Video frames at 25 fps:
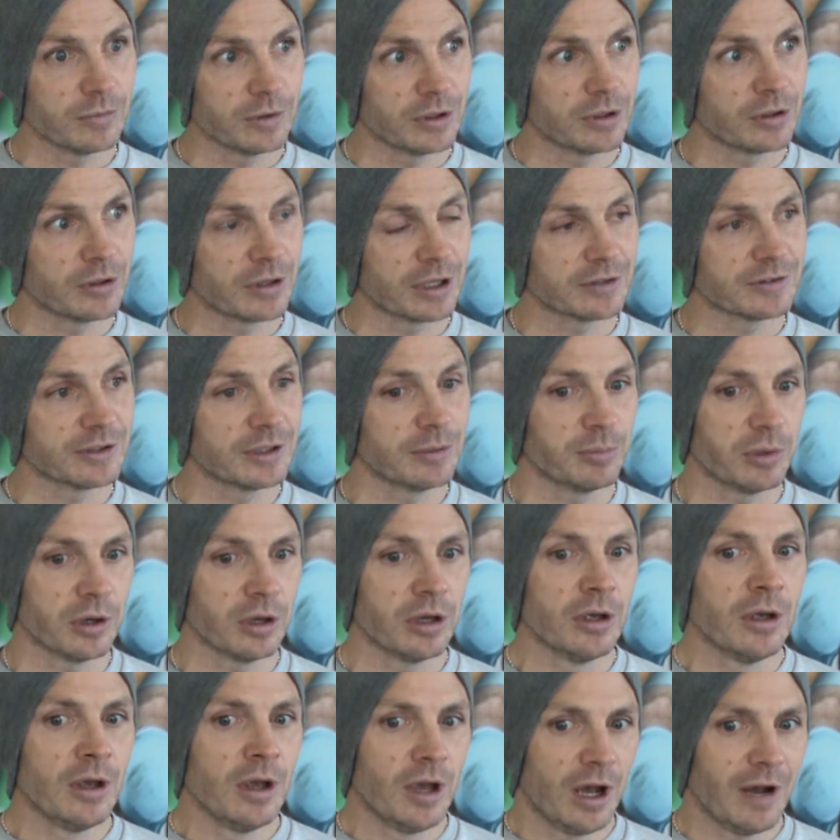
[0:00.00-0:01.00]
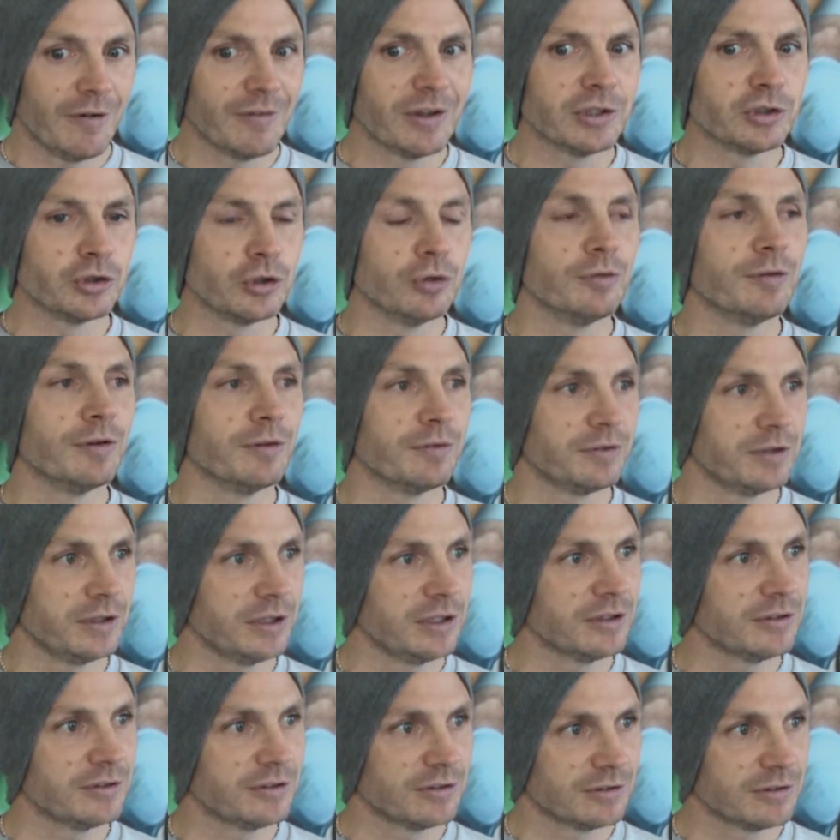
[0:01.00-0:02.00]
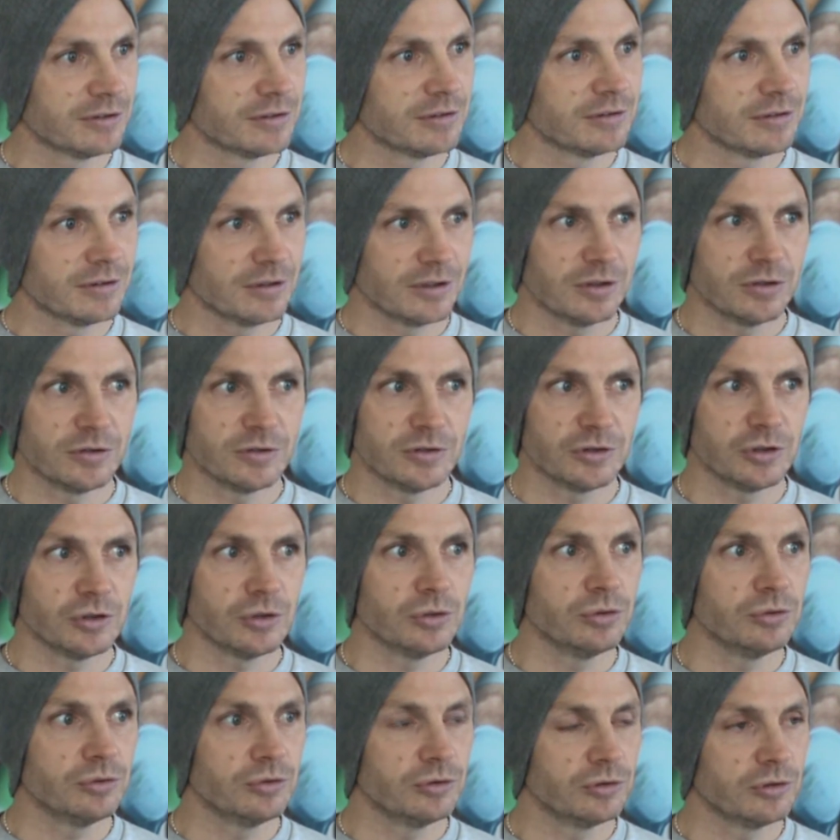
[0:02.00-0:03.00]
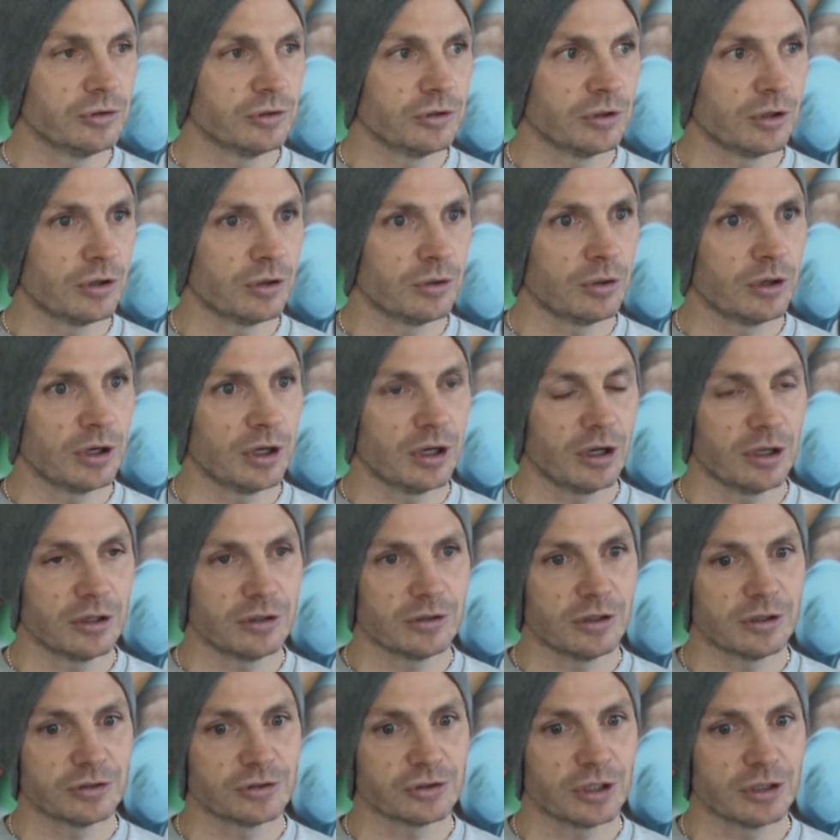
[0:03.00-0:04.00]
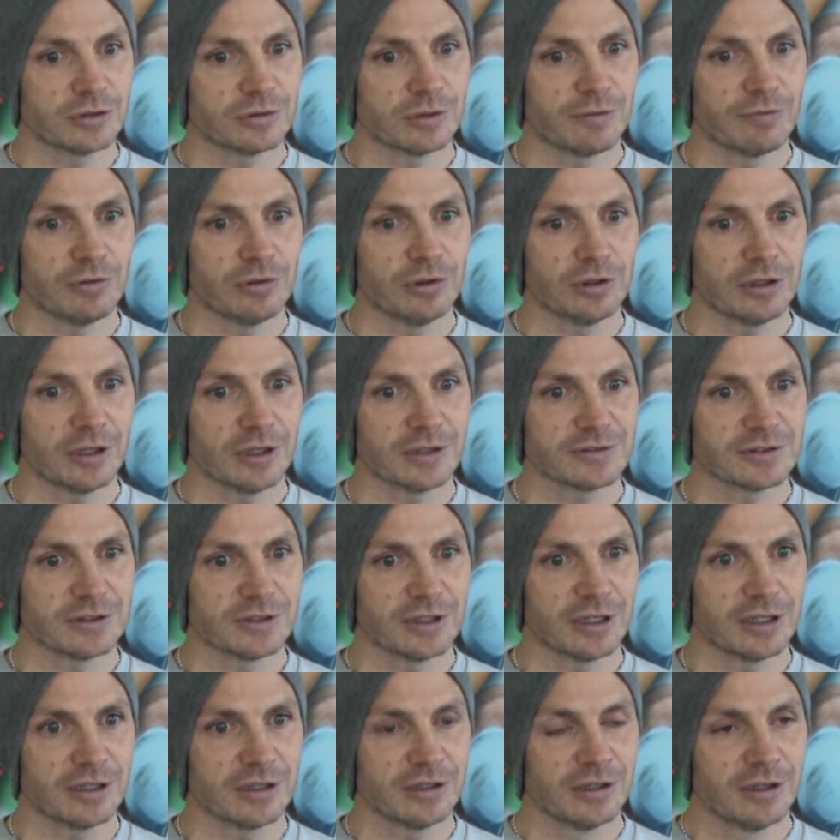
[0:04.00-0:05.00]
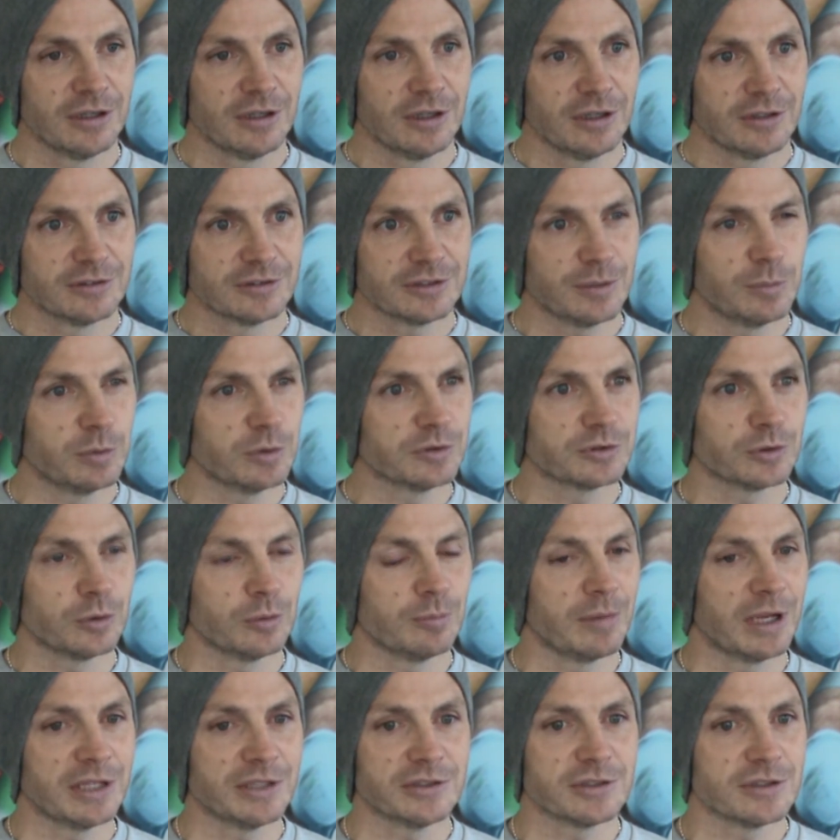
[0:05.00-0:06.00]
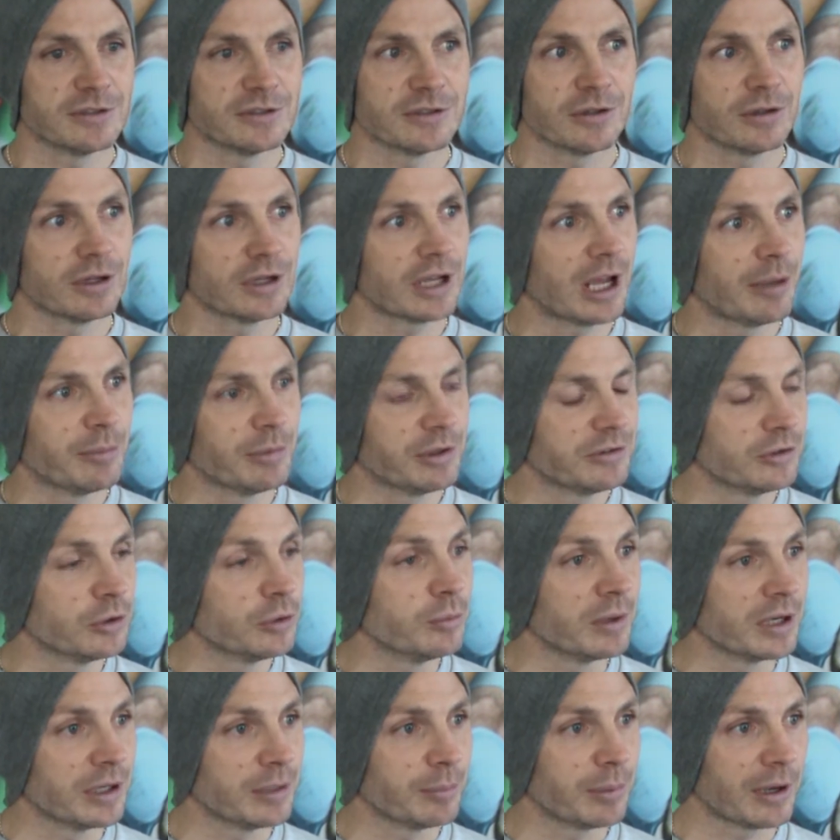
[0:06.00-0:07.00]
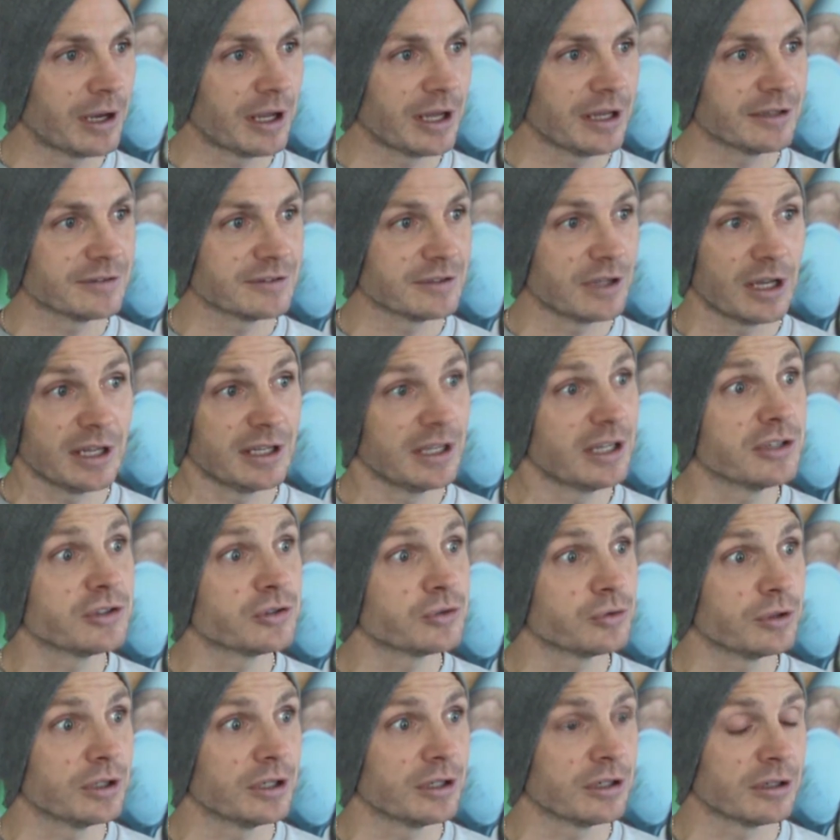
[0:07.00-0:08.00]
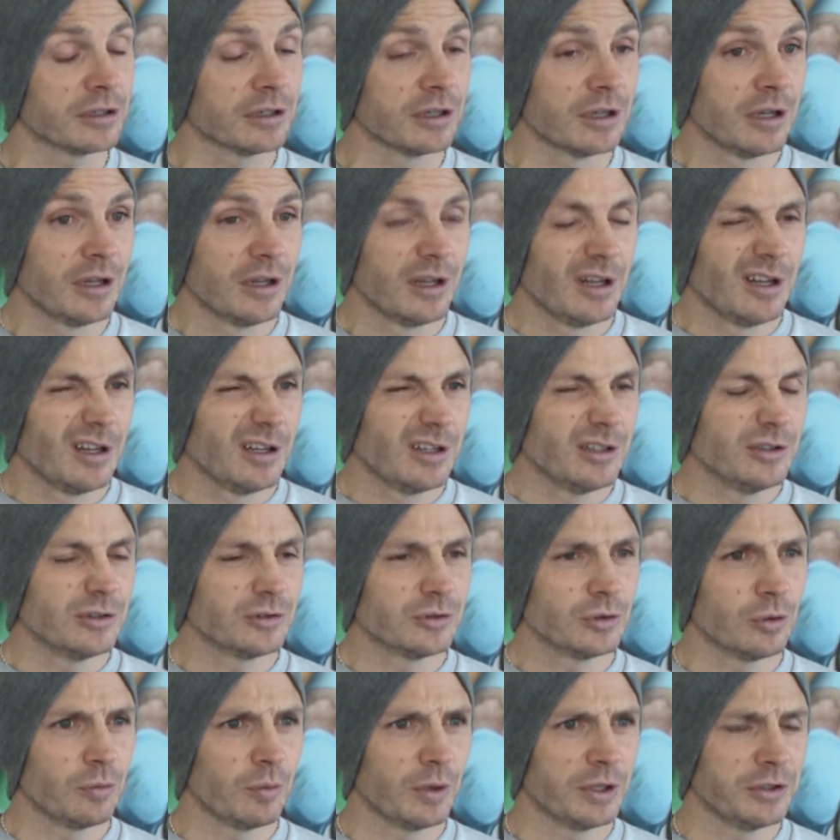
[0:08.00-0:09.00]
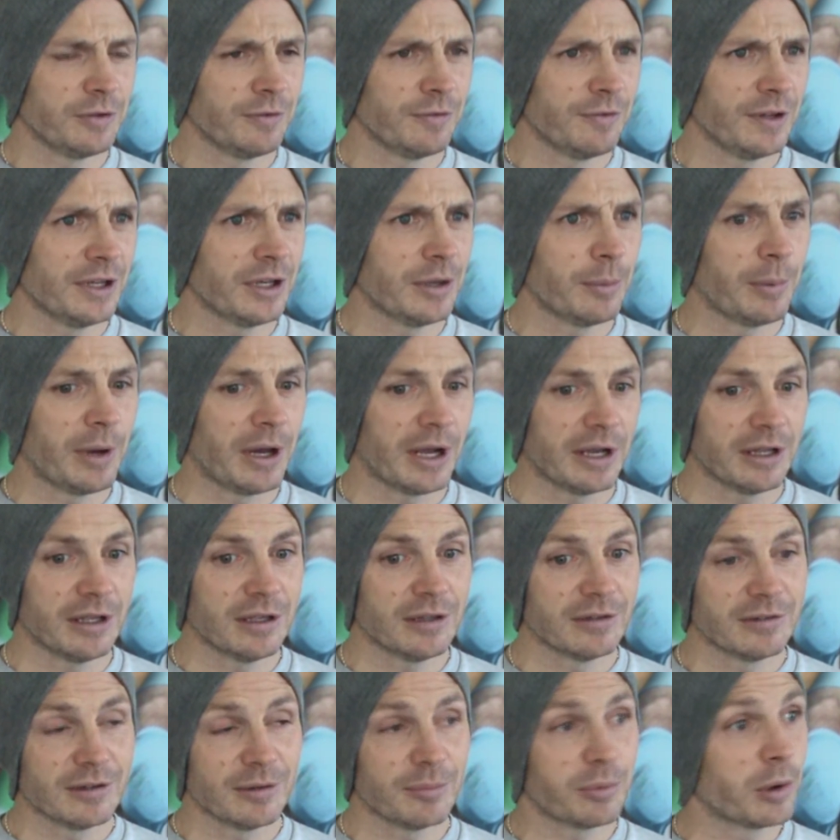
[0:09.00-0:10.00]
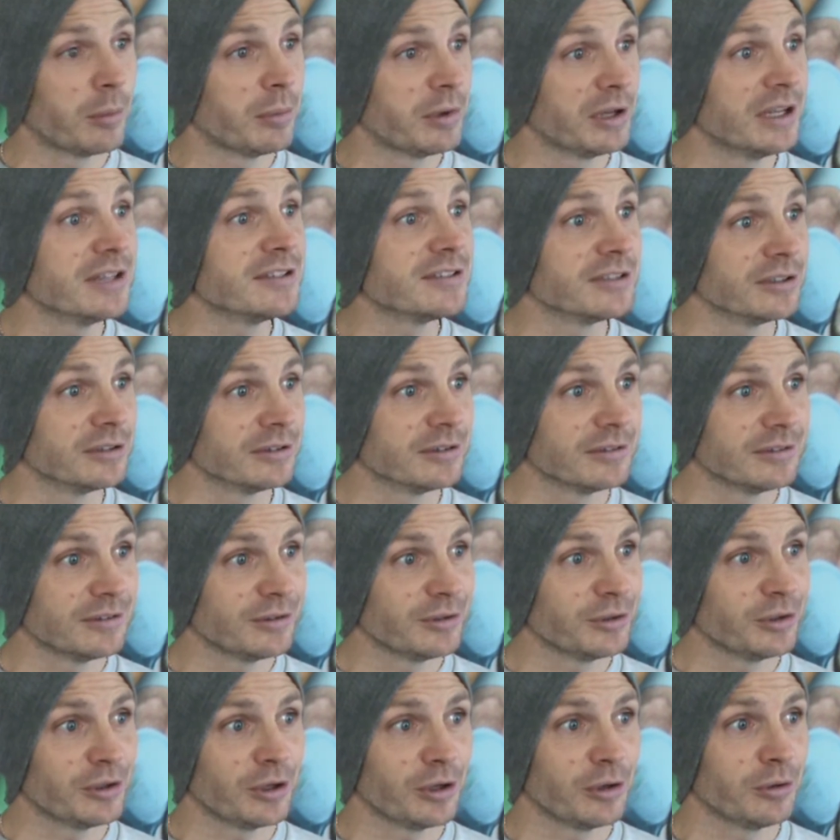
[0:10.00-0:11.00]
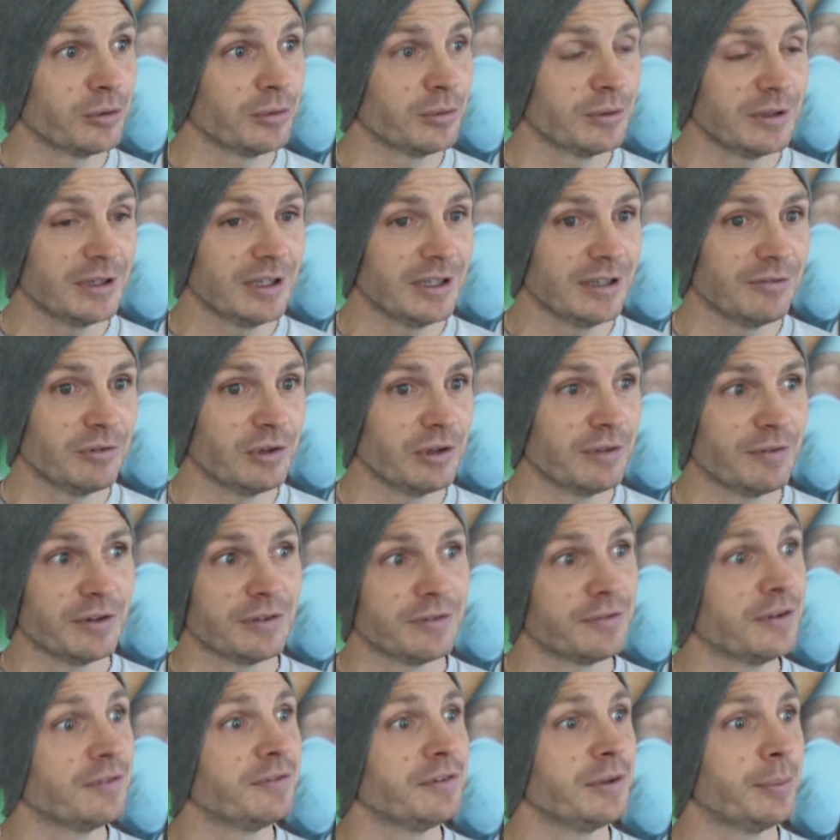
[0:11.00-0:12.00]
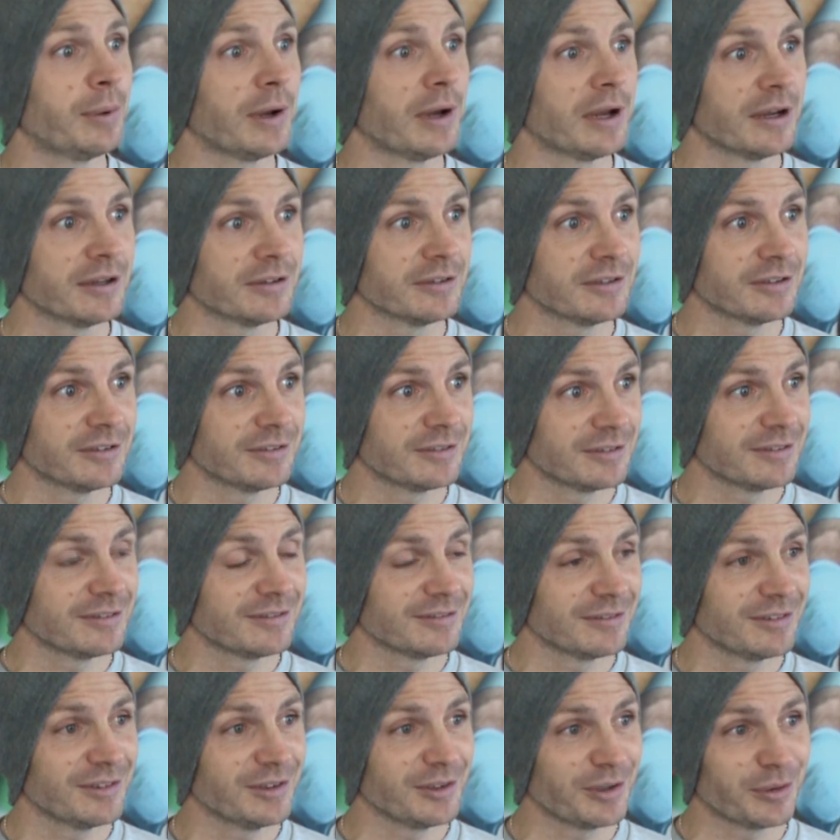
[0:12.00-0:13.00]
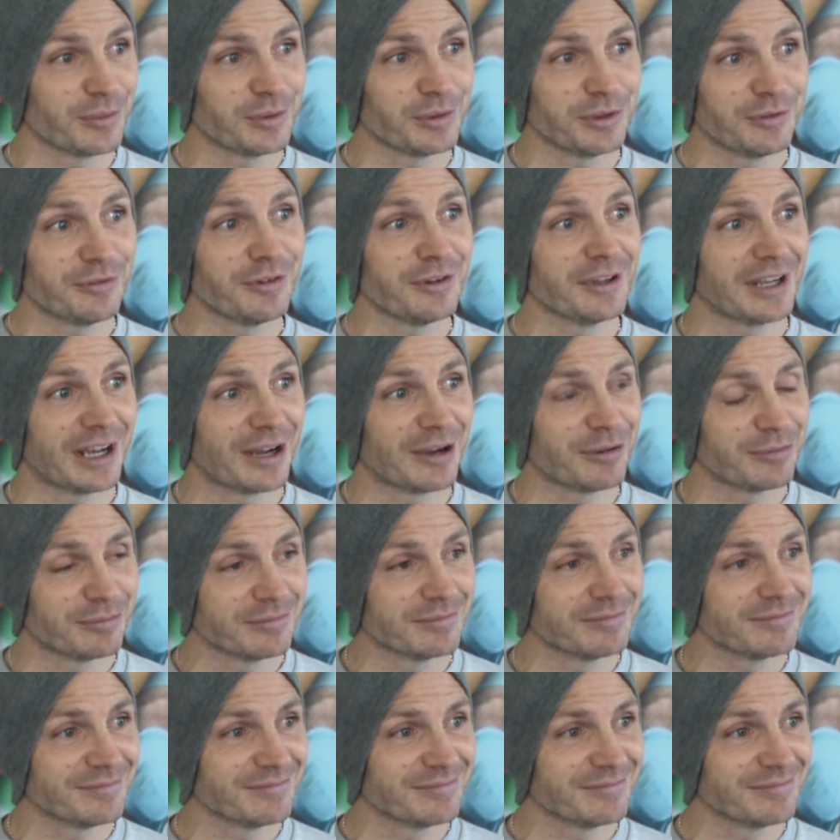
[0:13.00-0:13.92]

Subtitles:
you know, that's it. But I think 250 is huge. You know, I tried to have a look yesterday. Someone sort of mentioned that there can't be too many players like in history. And you sort of, when you think about it, there probably isn't. You know, even if it's 50 players, it's, you know, when you think how